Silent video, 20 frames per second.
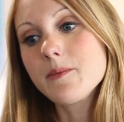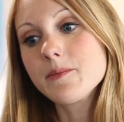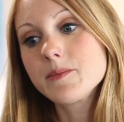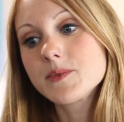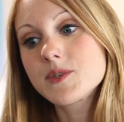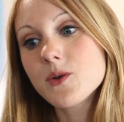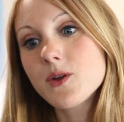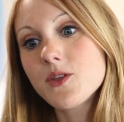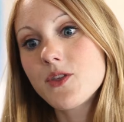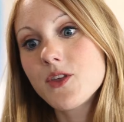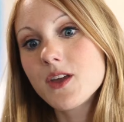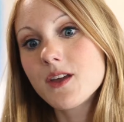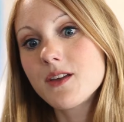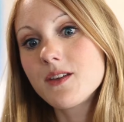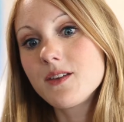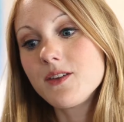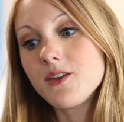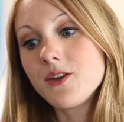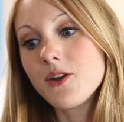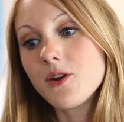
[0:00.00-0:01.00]
So I think,
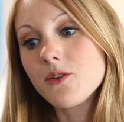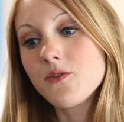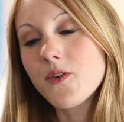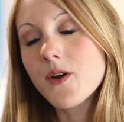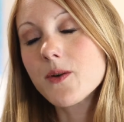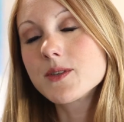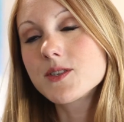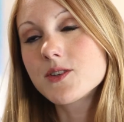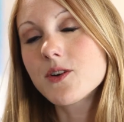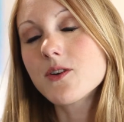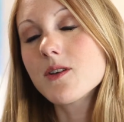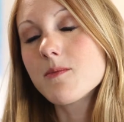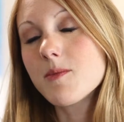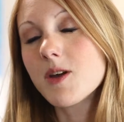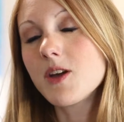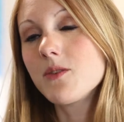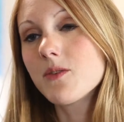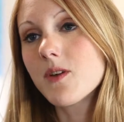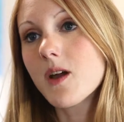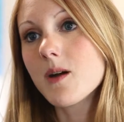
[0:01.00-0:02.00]
if I was starting
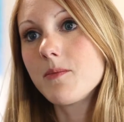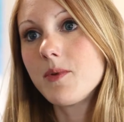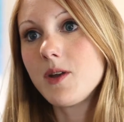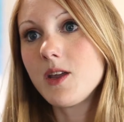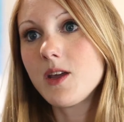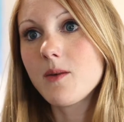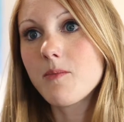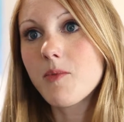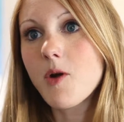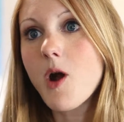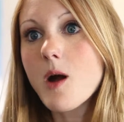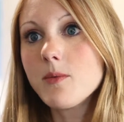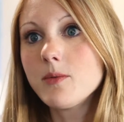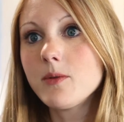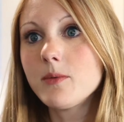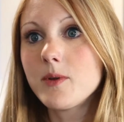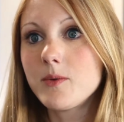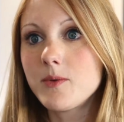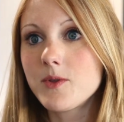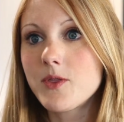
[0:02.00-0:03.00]
my own company, I
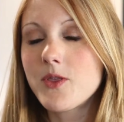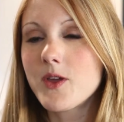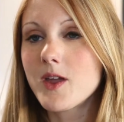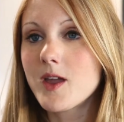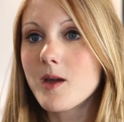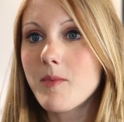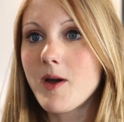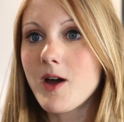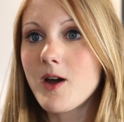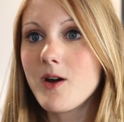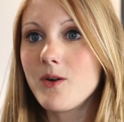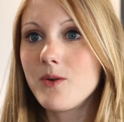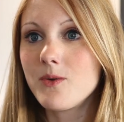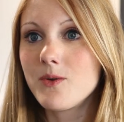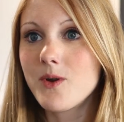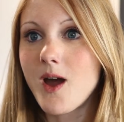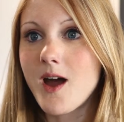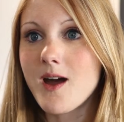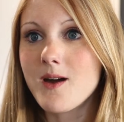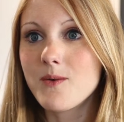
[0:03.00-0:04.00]
probably would think about
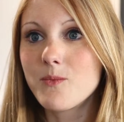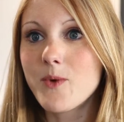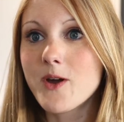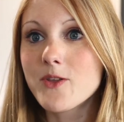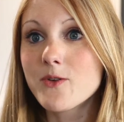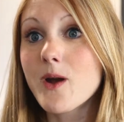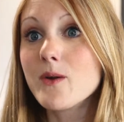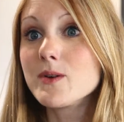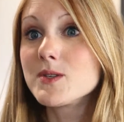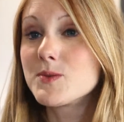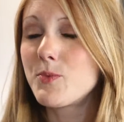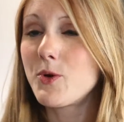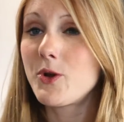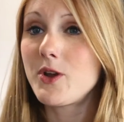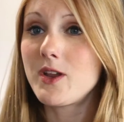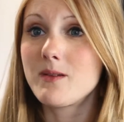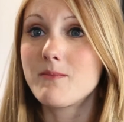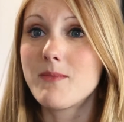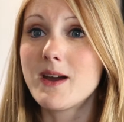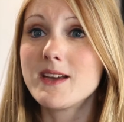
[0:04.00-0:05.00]
whether I was
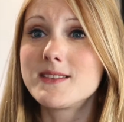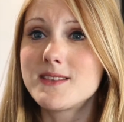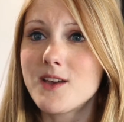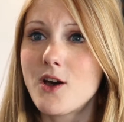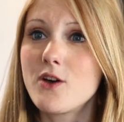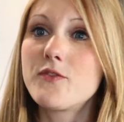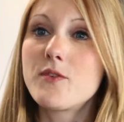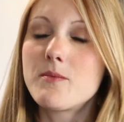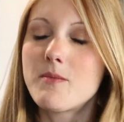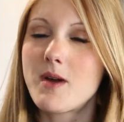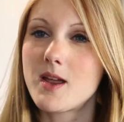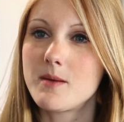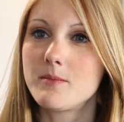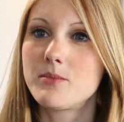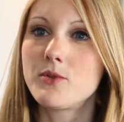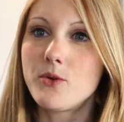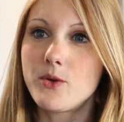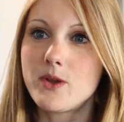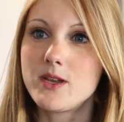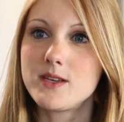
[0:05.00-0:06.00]
putting myself and my
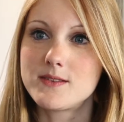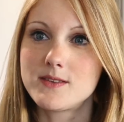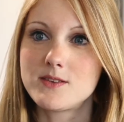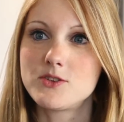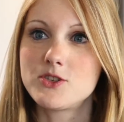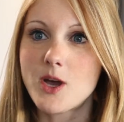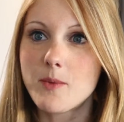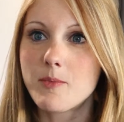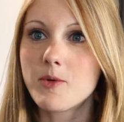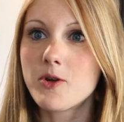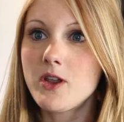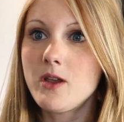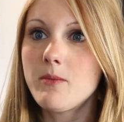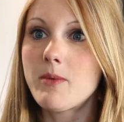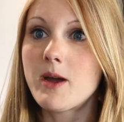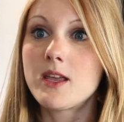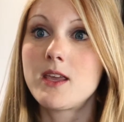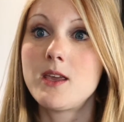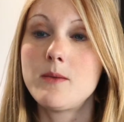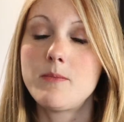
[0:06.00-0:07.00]
employees in jeopardy
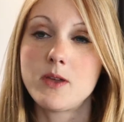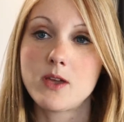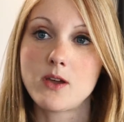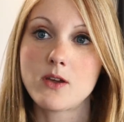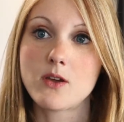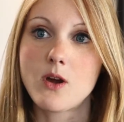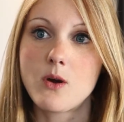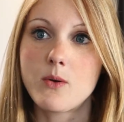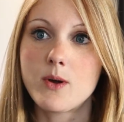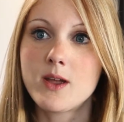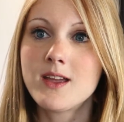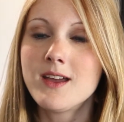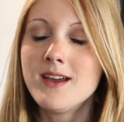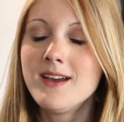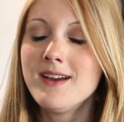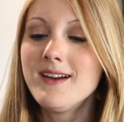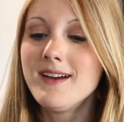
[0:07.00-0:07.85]
by keeping it going.